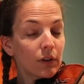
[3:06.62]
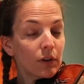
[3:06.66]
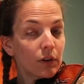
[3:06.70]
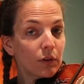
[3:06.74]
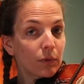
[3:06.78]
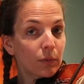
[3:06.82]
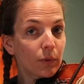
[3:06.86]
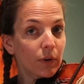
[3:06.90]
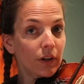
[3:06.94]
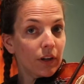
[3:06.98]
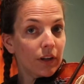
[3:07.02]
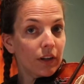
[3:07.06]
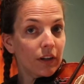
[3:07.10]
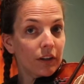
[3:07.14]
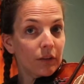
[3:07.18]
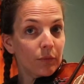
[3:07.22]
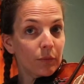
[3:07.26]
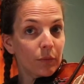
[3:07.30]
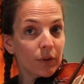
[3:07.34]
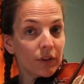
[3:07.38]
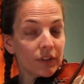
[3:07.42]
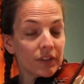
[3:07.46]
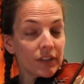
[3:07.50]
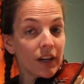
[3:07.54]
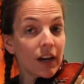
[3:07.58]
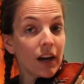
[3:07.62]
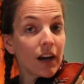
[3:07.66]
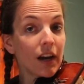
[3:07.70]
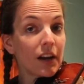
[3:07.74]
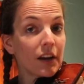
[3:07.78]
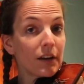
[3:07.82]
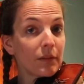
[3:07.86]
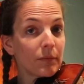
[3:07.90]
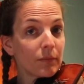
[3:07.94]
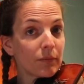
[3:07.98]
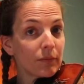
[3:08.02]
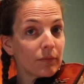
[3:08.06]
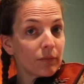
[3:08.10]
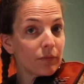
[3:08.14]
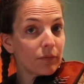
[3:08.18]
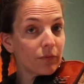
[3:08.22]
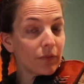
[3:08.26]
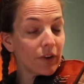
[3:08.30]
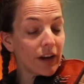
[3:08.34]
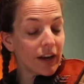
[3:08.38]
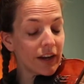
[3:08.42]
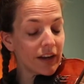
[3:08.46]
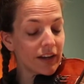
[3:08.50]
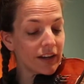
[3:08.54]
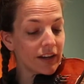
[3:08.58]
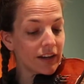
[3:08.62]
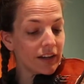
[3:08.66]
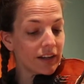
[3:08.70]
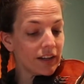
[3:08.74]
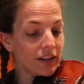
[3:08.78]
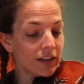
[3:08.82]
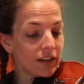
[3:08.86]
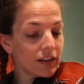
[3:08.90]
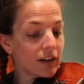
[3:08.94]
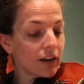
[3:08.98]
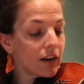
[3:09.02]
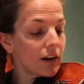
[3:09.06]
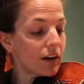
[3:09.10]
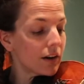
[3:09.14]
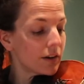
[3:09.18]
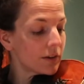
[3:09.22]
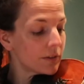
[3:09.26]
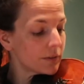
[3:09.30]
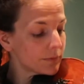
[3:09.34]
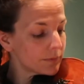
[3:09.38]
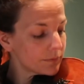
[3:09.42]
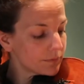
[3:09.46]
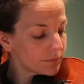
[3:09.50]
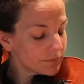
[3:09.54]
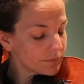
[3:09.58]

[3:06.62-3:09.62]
1 more time, ready, go.